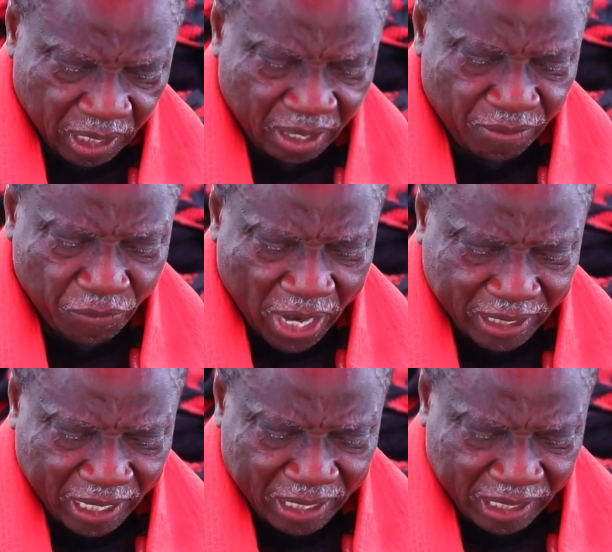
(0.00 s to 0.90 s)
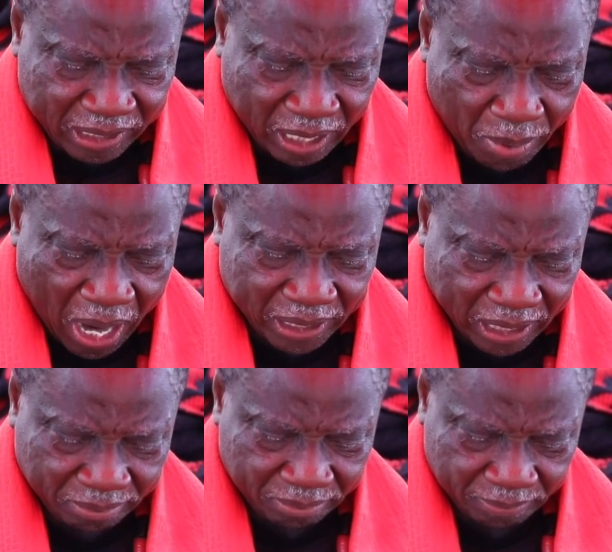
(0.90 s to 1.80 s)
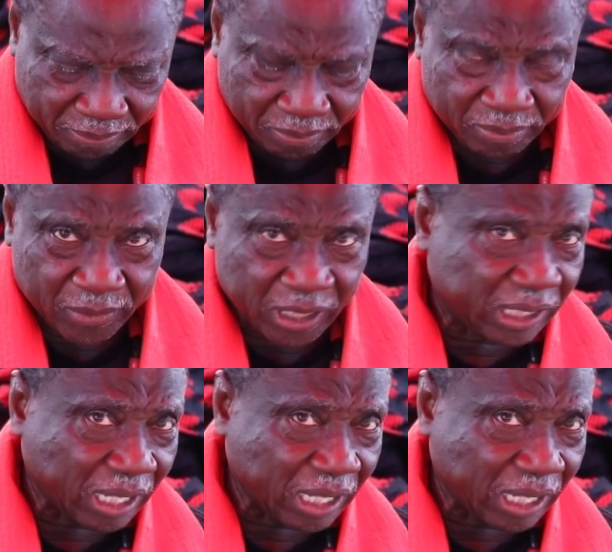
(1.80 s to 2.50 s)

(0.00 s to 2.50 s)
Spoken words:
invited Ni Saban Acheng, the